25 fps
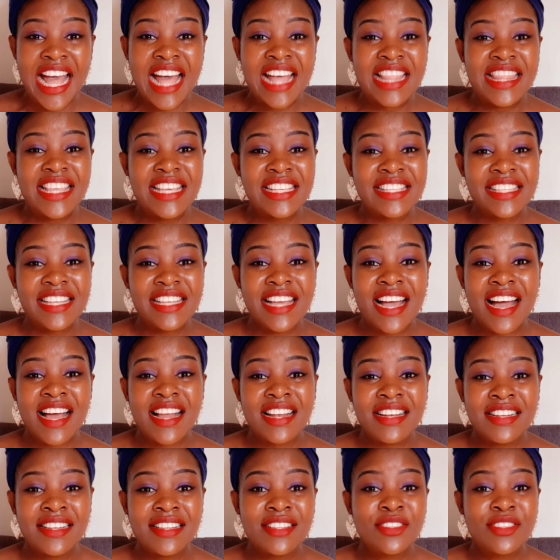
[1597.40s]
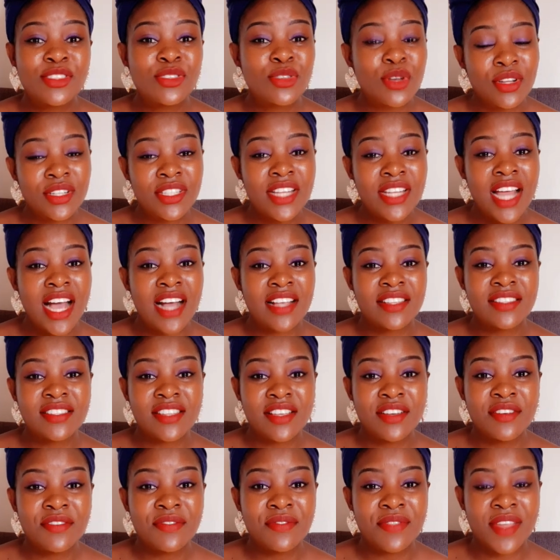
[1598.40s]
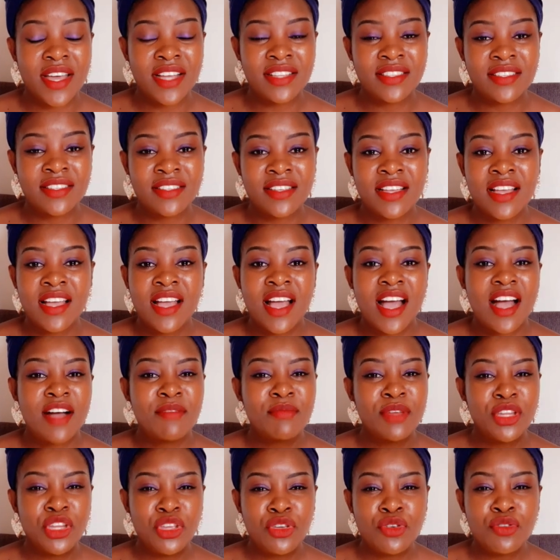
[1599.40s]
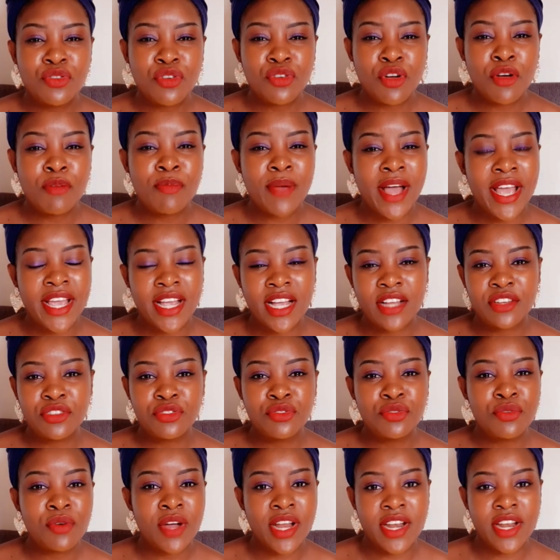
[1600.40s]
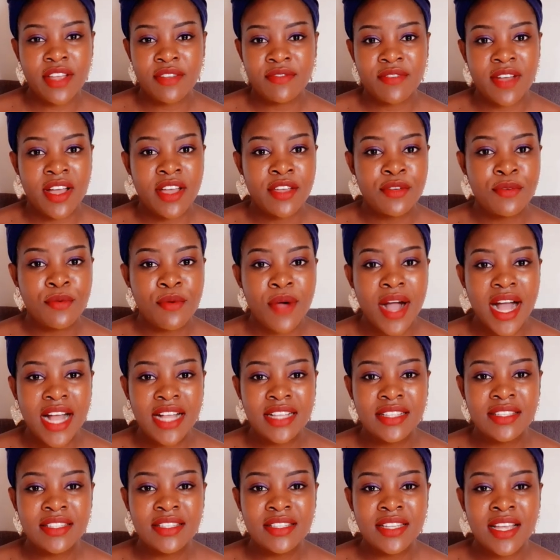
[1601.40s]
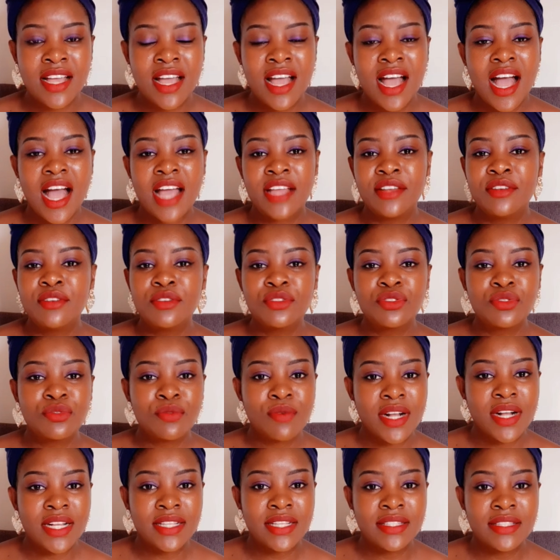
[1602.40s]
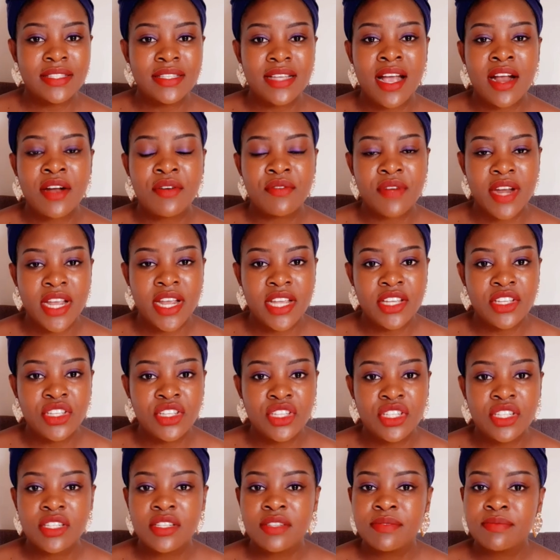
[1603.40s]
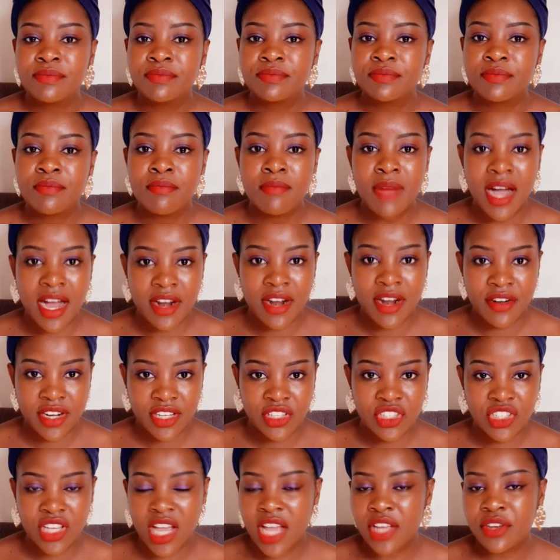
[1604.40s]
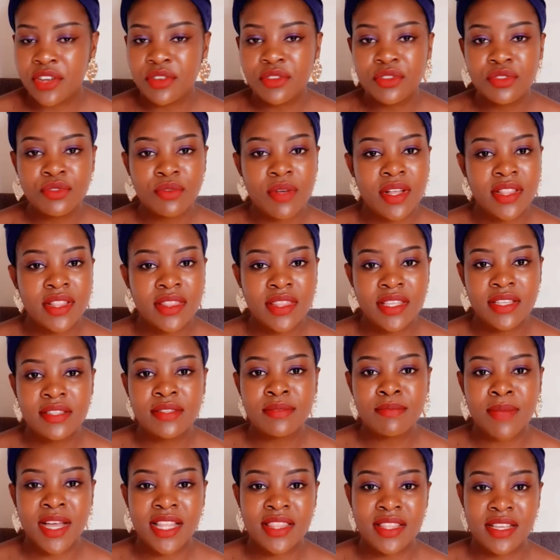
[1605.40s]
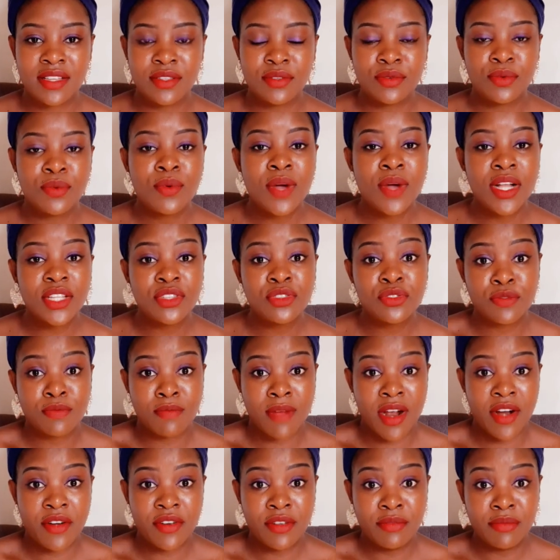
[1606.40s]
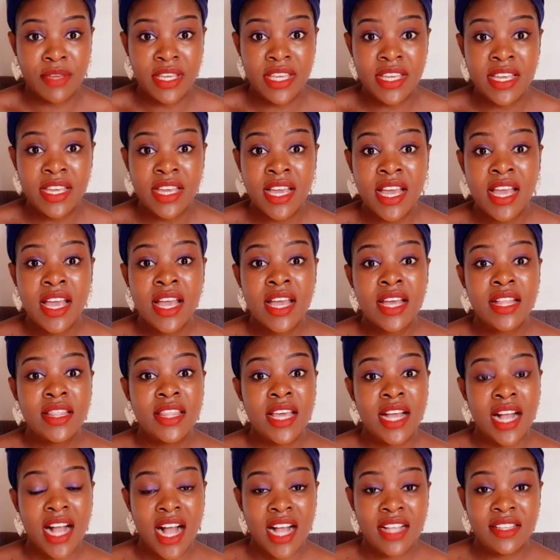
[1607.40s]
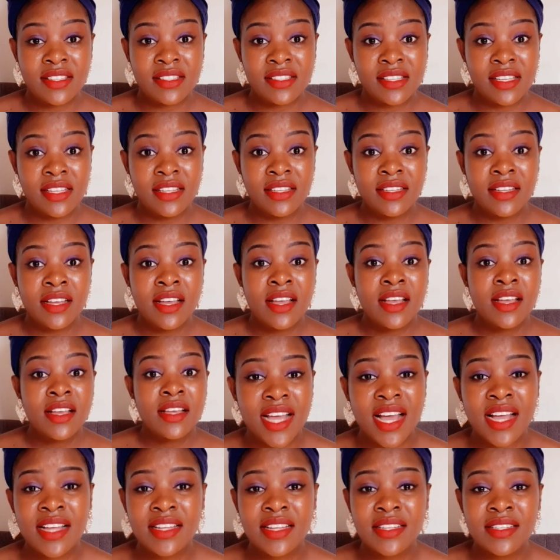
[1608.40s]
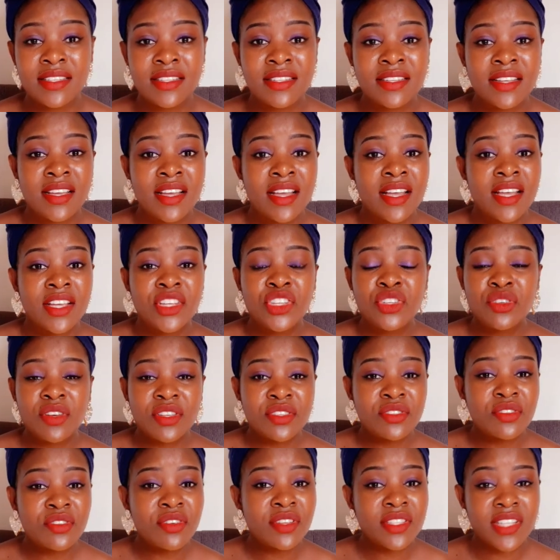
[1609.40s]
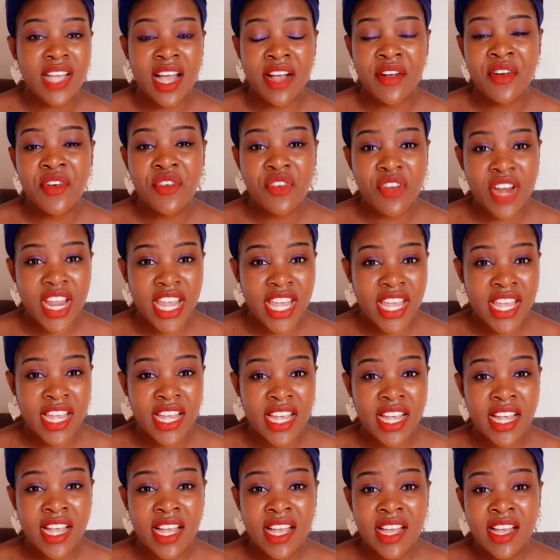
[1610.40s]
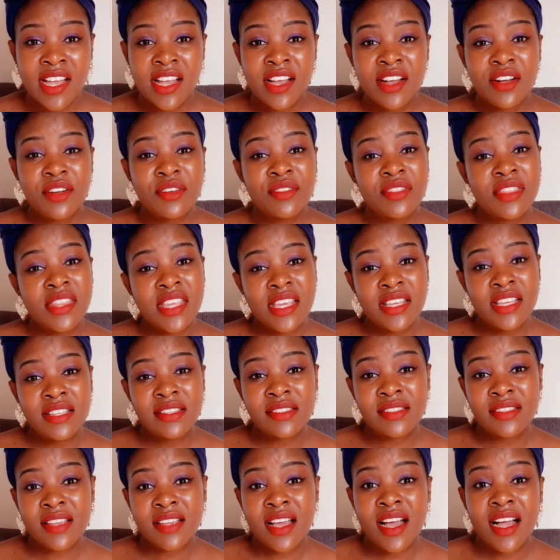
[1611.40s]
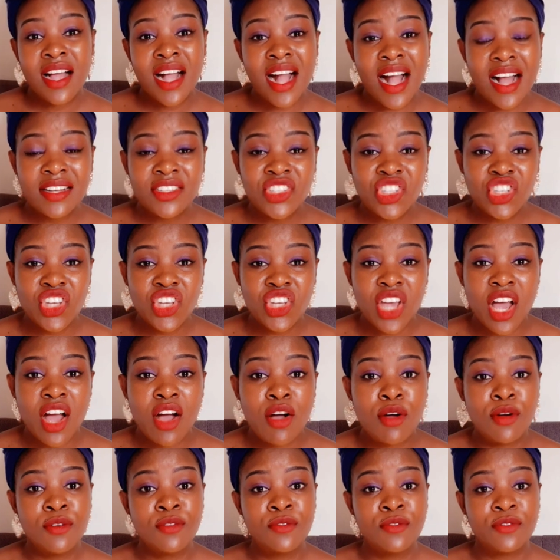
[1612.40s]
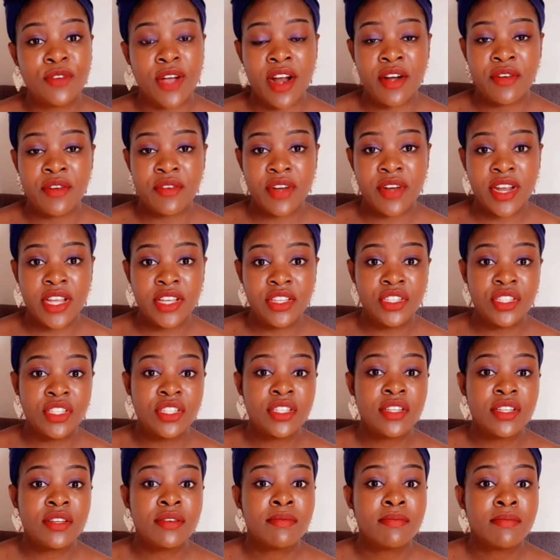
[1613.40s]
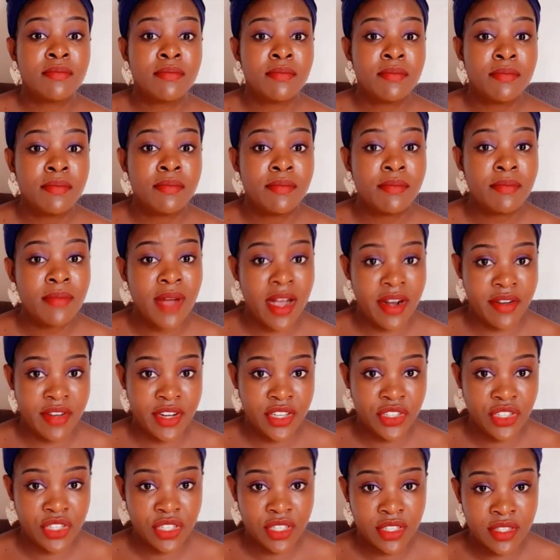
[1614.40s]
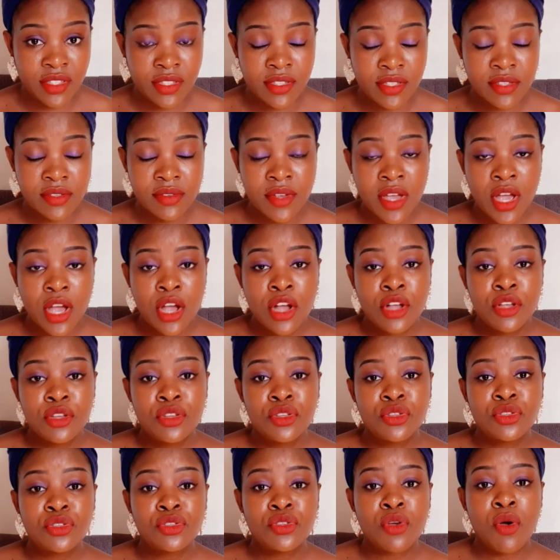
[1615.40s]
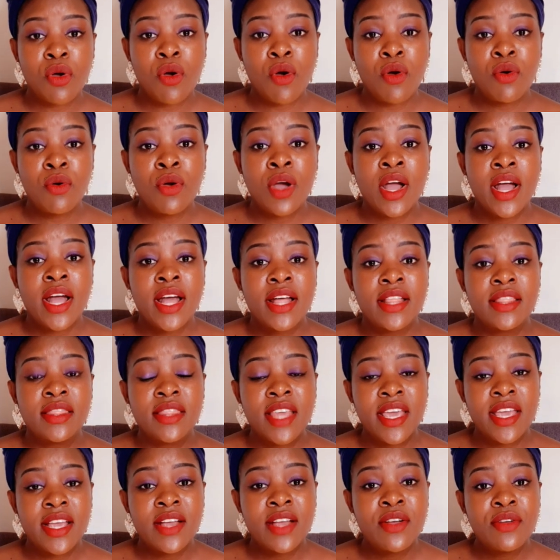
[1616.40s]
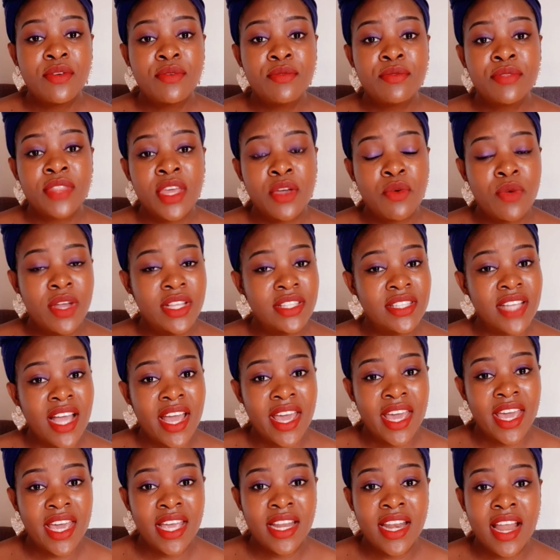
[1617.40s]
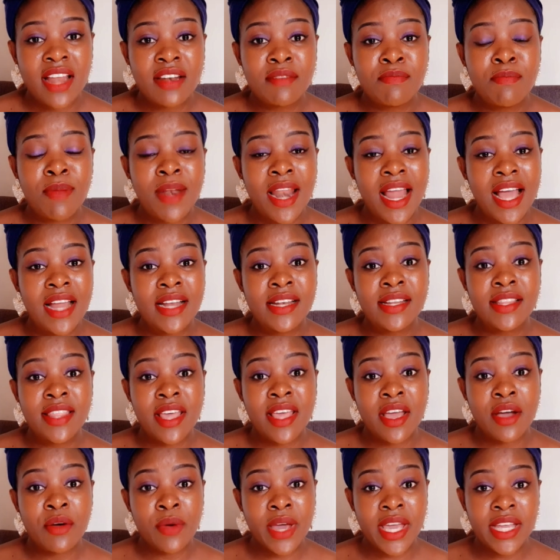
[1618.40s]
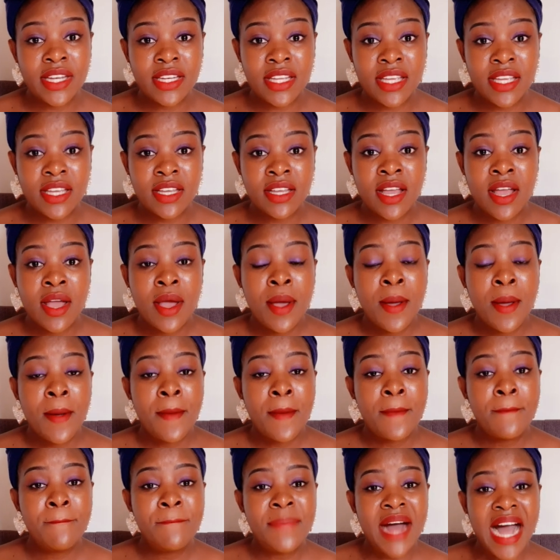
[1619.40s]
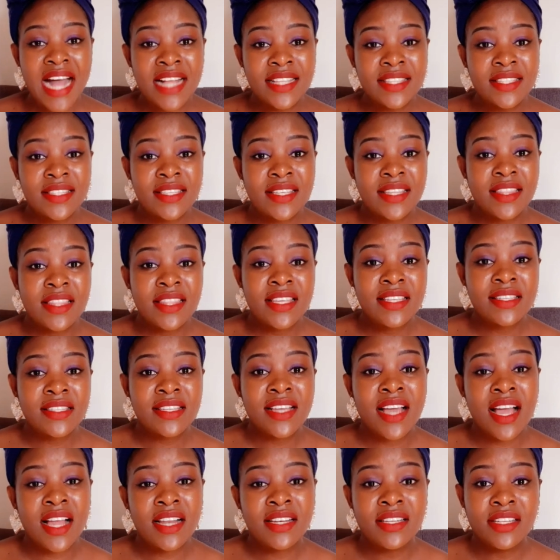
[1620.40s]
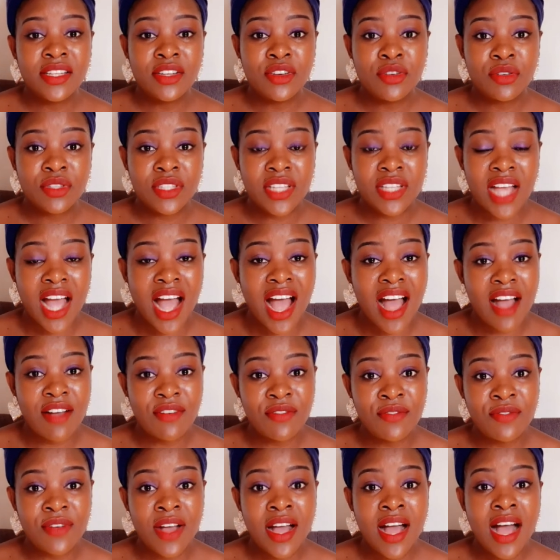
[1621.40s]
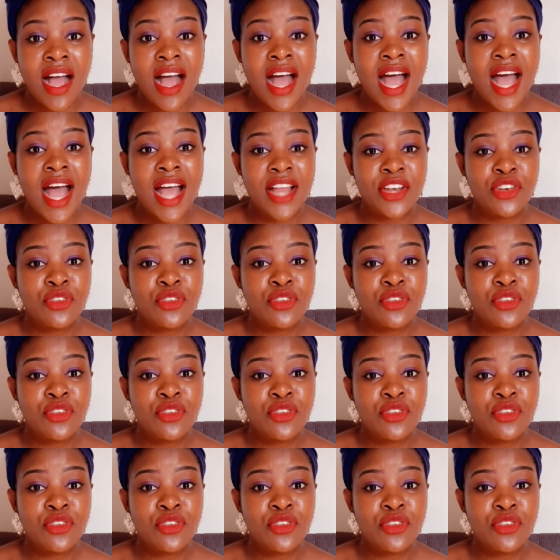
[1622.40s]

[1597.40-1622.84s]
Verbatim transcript: this girl told herself that I'm in Europe, I can do whatever I want. I don't want arranged marriage. I don't want this man that wants to marry me, the cousin. And she was not agreeing on this culture of arranged marriages. So they they went ahead and planned their wedding but this girl did not have her